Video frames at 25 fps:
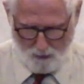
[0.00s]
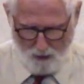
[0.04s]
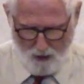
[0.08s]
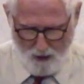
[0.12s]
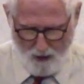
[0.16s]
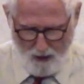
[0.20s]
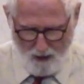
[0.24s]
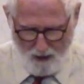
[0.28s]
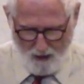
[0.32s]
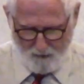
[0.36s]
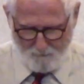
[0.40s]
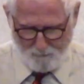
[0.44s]

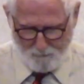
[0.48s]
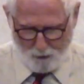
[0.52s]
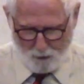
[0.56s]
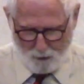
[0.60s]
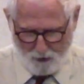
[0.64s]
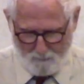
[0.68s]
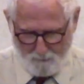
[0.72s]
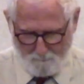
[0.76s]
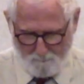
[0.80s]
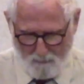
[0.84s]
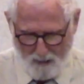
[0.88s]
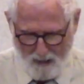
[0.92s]
If you
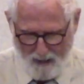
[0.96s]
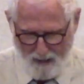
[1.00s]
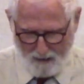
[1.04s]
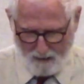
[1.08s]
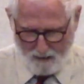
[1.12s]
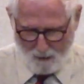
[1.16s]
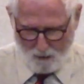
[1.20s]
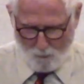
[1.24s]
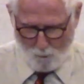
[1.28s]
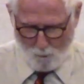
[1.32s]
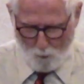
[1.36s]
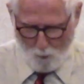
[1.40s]
can make
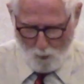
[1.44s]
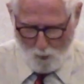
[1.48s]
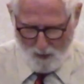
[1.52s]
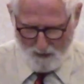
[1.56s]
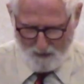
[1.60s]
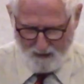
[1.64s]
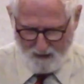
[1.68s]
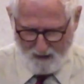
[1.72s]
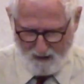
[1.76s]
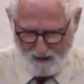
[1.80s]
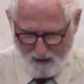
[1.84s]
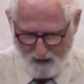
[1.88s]
one
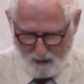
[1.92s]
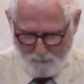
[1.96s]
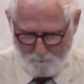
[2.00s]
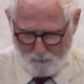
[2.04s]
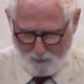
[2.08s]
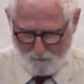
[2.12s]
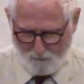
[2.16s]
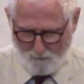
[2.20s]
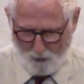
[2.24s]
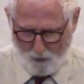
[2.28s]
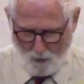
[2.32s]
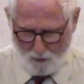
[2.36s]
heap
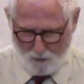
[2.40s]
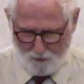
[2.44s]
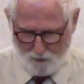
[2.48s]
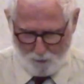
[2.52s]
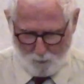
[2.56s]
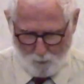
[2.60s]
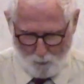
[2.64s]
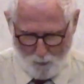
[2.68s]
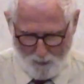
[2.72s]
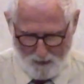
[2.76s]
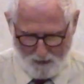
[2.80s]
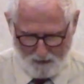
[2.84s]
of all your
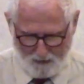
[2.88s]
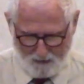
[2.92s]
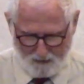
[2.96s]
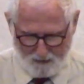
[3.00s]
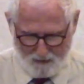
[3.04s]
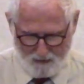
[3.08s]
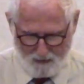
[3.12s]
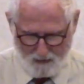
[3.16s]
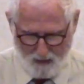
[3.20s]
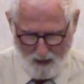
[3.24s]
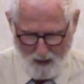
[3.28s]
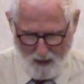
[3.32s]

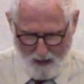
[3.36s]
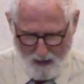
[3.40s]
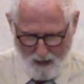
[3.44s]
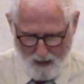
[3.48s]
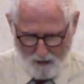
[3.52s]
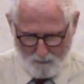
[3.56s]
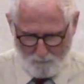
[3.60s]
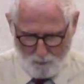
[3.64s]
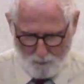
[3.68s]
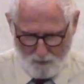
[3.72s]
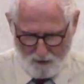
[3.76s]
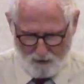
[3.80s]
winnings
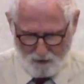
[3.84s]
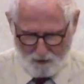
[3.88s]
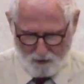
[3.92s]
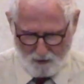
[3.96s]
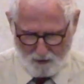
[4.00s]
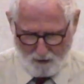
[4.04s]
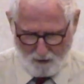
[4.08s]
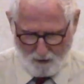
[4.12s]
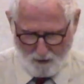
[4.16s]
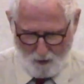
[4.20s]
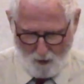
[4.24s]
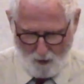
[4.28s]
and risk it
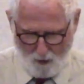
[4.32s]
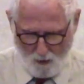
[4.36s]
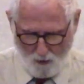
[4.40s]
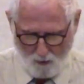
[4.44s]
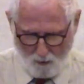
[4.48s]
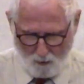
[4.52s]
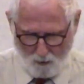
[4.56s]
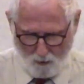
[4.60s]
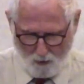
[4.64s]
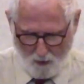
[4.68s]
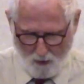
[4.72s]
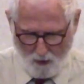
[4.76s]

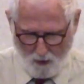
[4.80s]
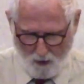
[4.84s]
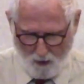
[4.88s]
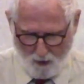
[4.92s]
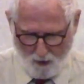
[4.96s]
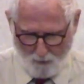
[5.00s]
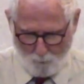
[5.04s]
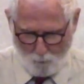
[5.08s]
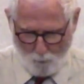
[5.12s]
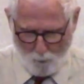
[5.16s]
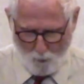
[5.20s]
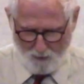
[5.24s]
all
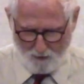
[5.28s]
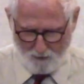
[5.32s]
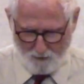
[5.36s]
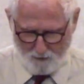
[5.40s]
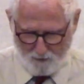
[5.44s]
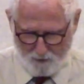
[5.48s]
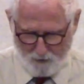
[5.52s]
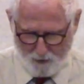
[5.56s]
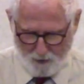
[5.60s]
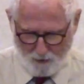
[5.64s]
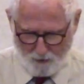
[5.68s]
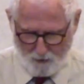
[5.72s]
on one
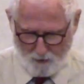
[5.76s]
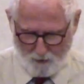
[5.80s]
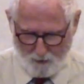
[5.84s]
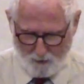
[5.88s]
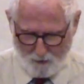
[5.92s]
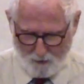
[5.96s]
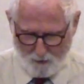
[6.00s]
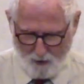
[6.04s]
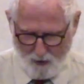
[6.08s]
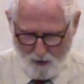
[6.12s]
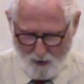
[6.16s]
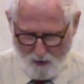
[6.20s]

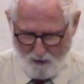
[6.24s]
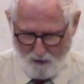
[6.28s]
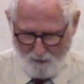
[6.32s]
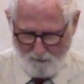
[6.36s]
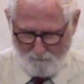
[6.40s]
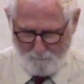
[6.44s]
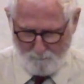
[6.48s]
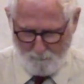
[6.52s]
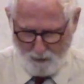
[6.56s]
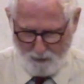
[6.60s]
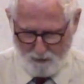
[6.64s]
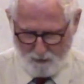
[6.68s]
turn of
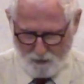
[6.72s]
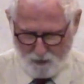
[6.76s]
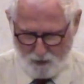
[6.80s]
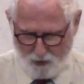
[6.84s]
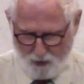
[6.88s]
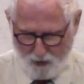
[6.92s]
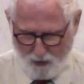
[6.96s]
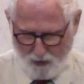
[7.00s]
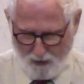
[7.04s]
pitch